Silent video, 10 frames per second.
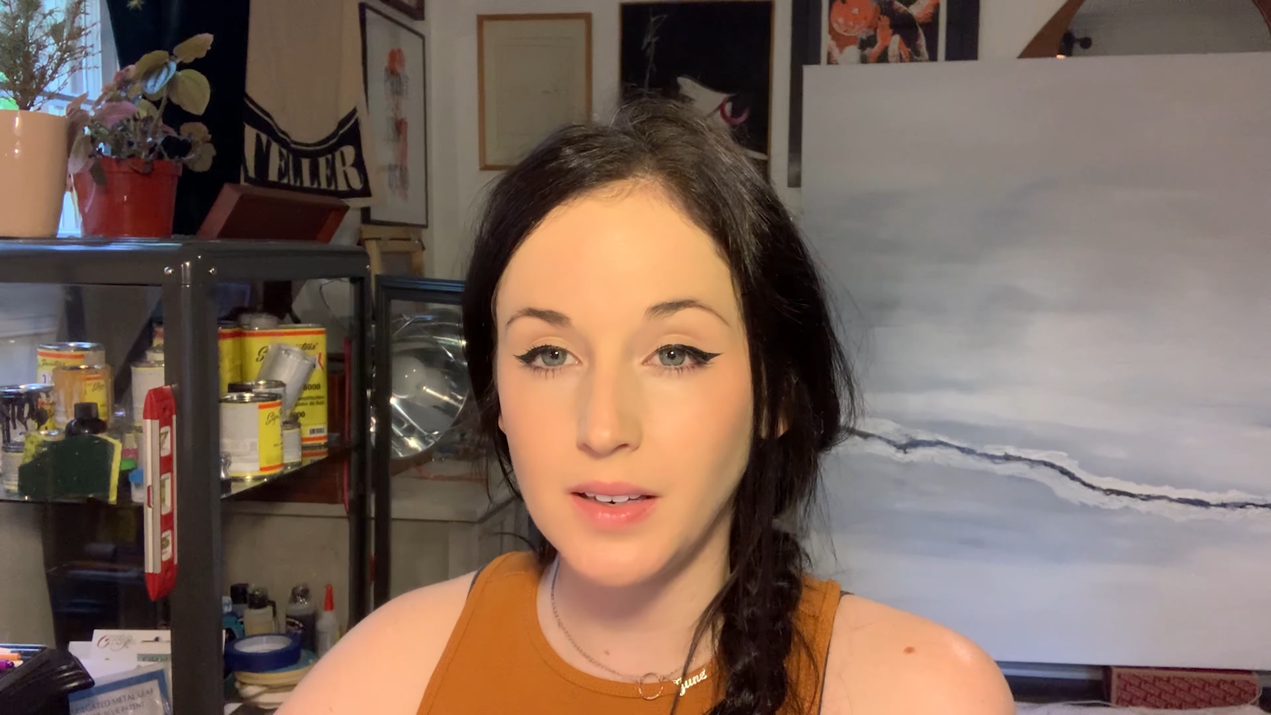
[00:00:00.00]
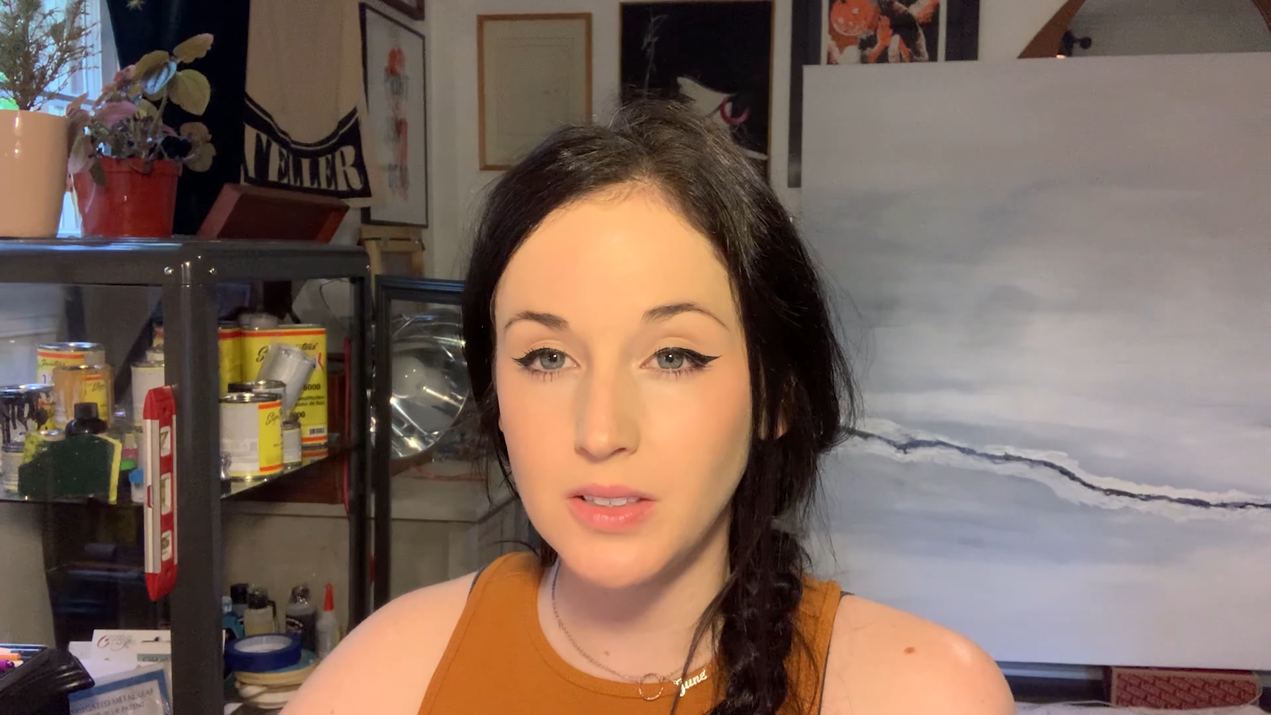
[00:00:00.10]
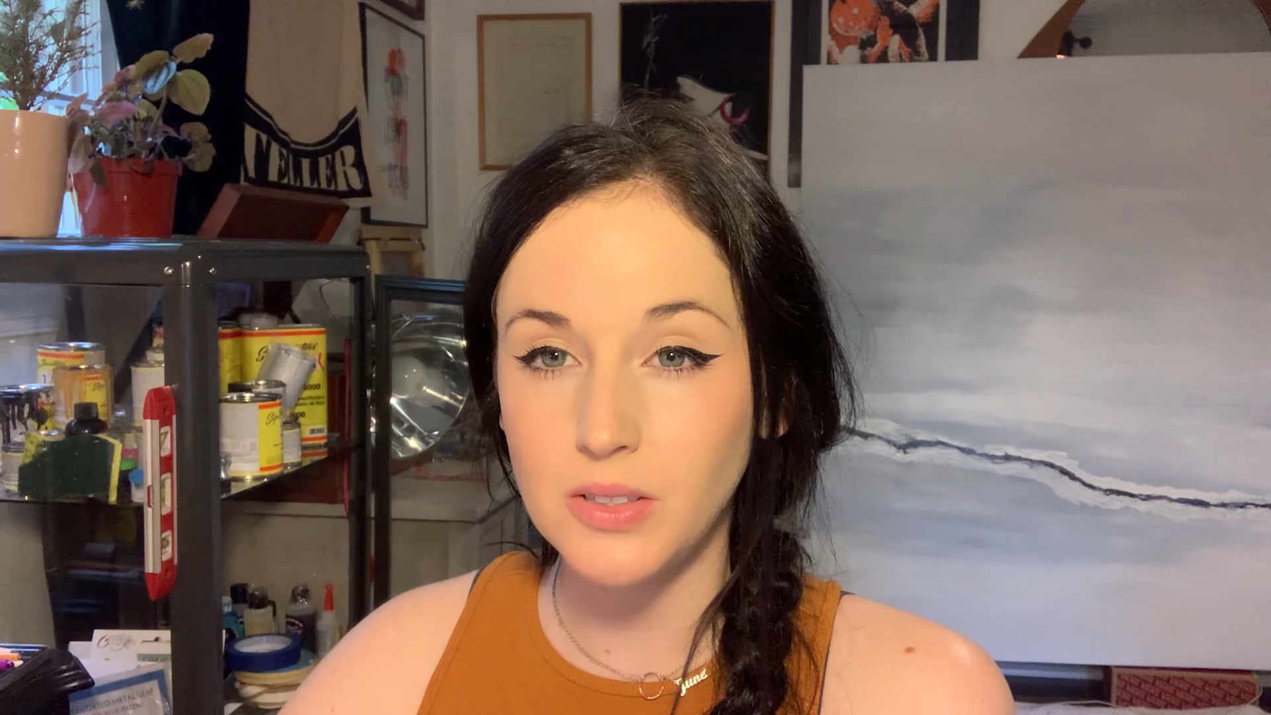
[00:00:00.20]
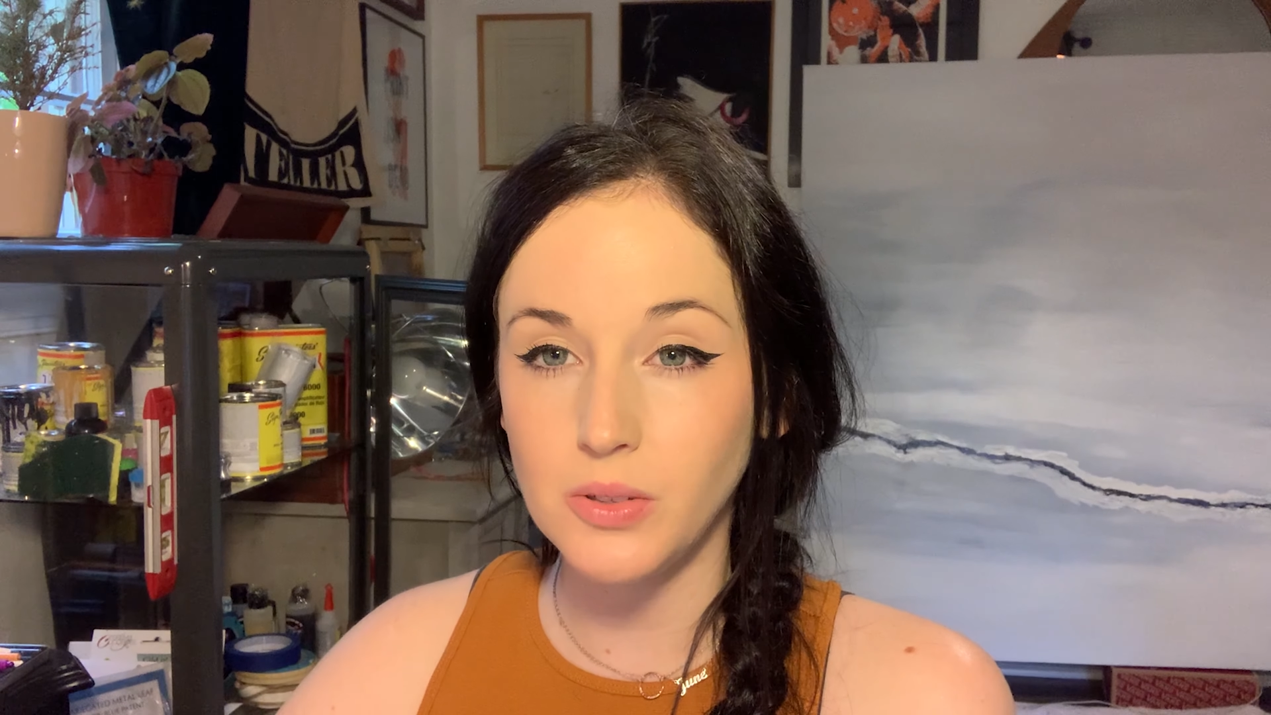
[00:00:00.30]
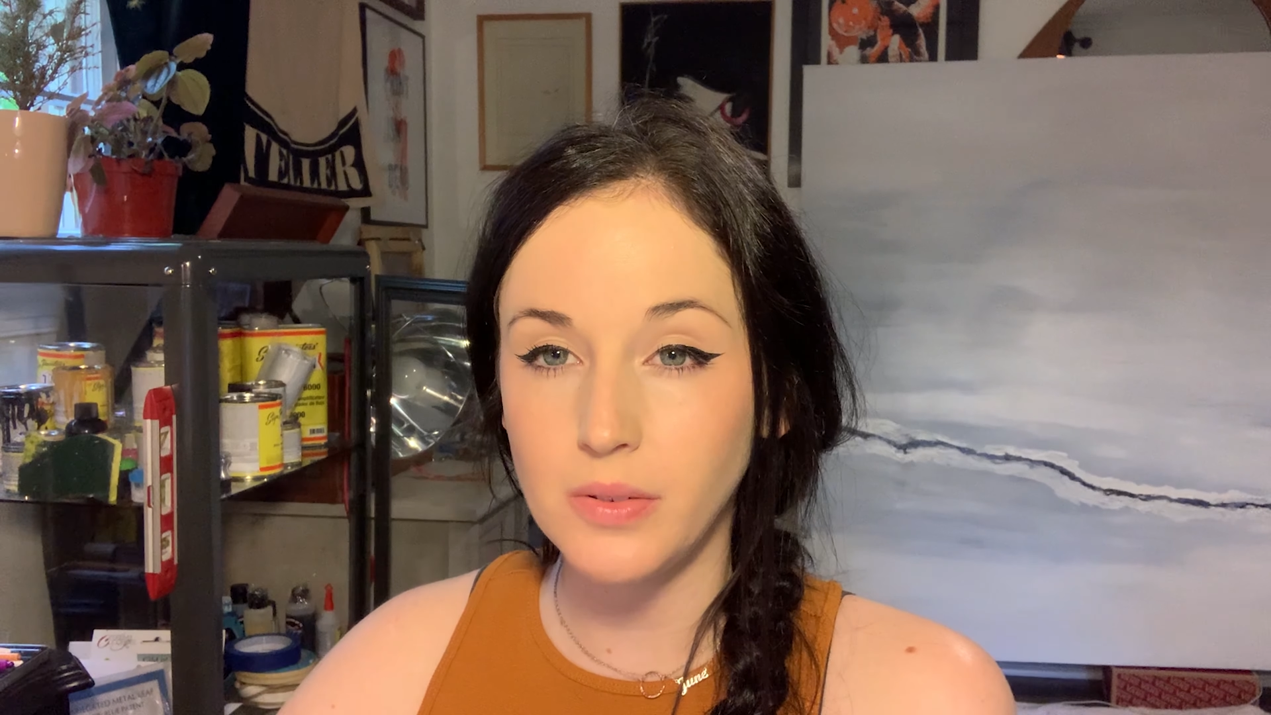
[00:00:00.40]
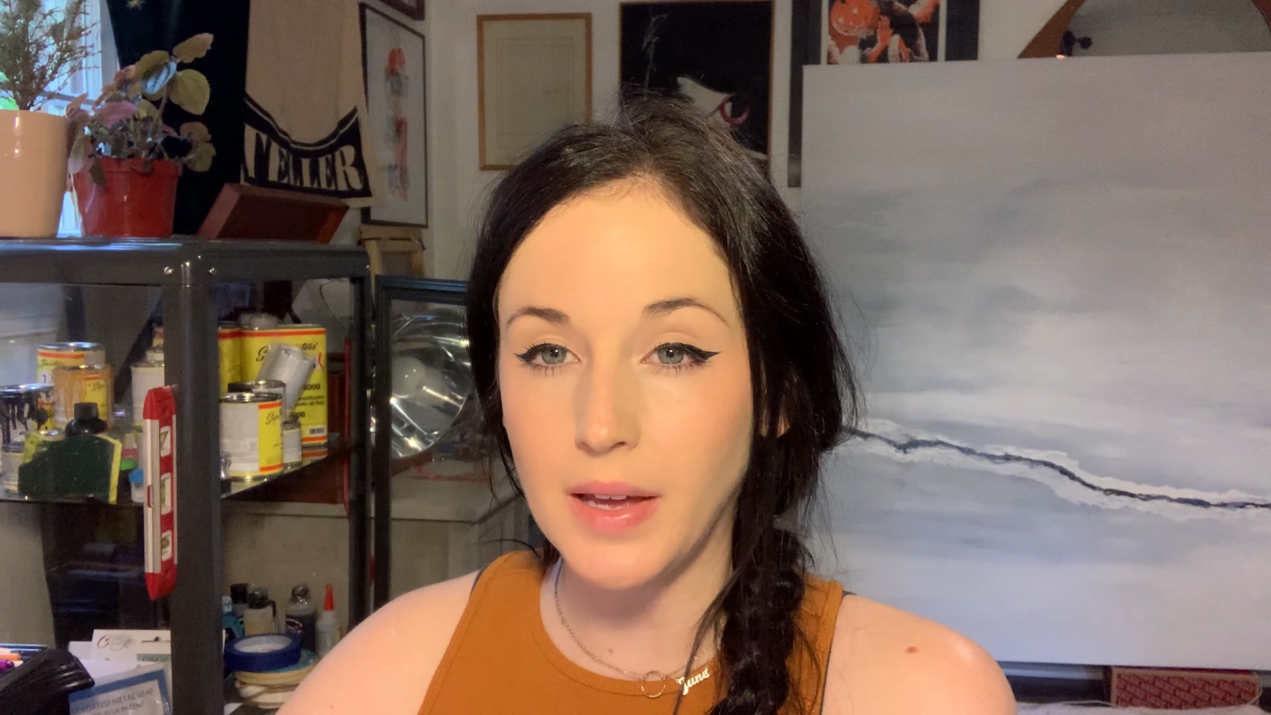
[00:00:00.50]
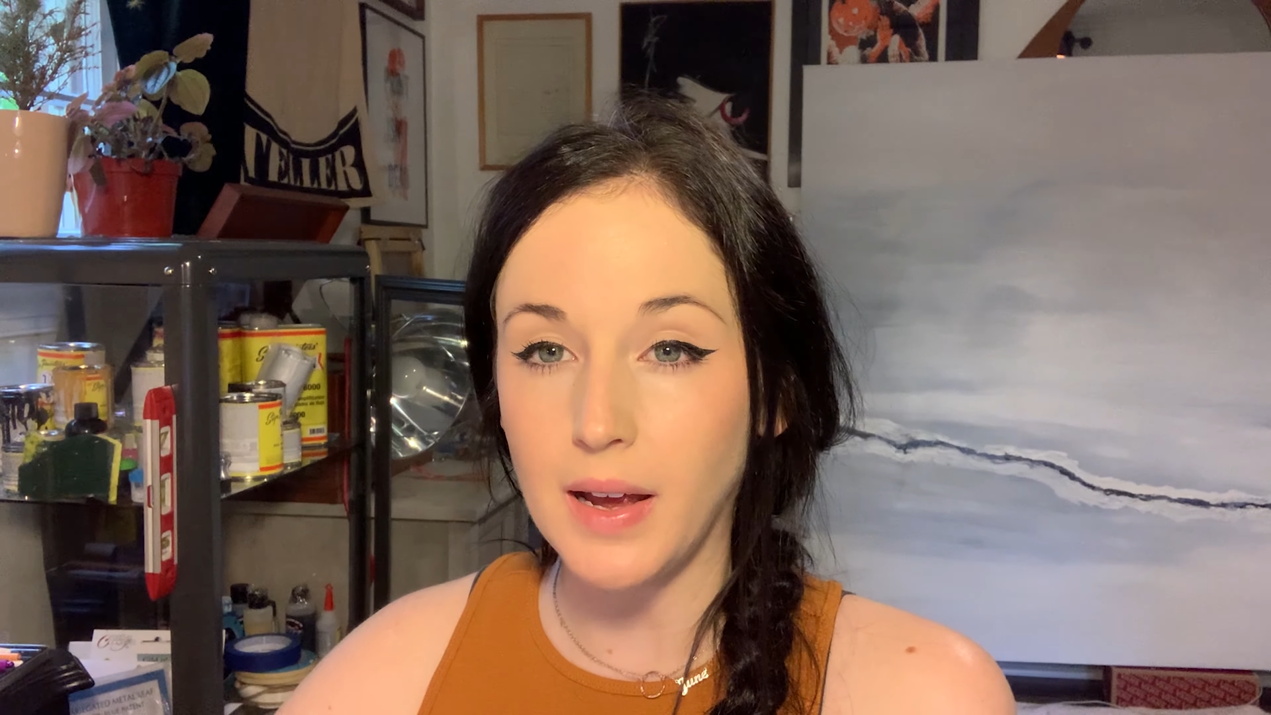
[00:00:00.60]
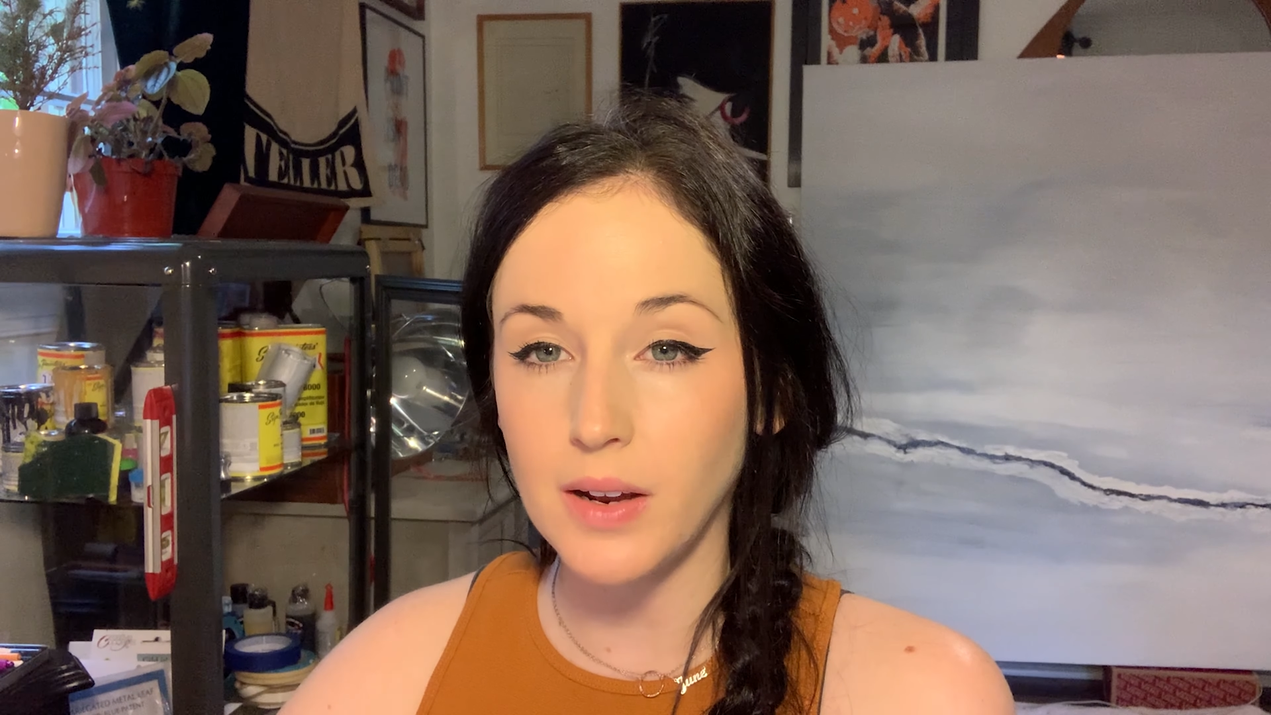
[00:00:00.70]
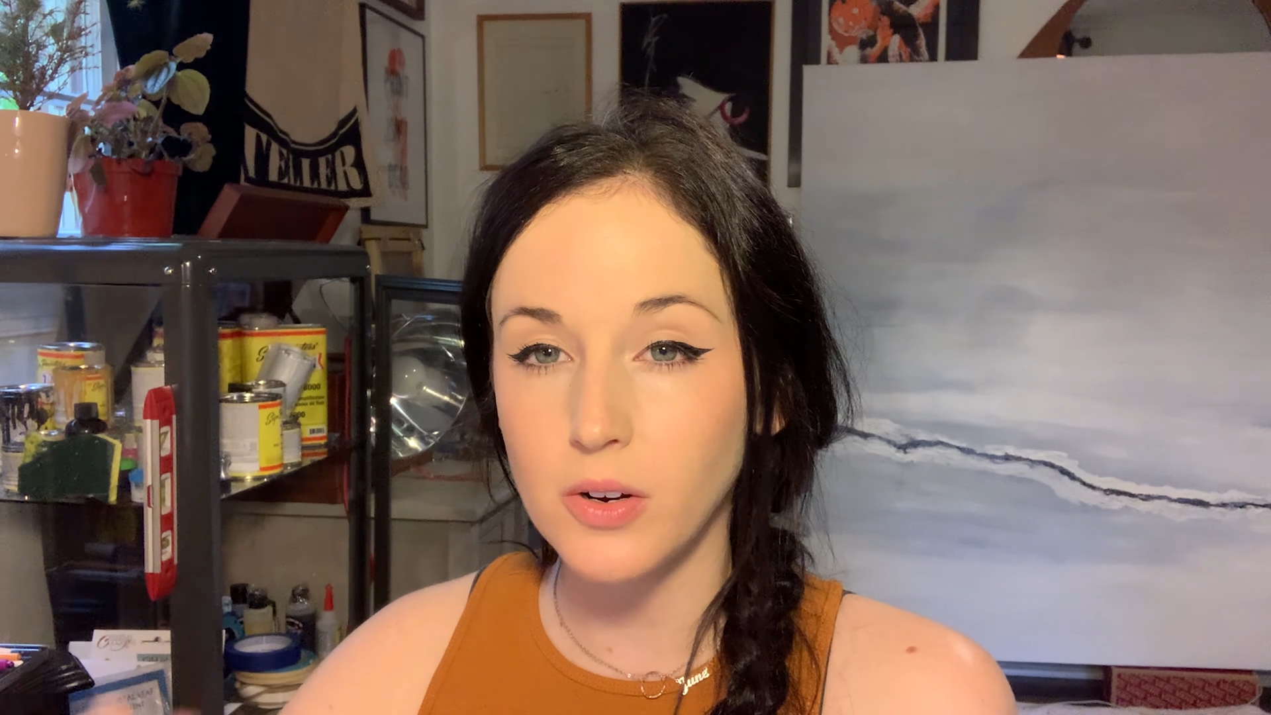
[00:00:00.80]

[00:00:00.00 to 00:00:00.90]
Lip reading: into that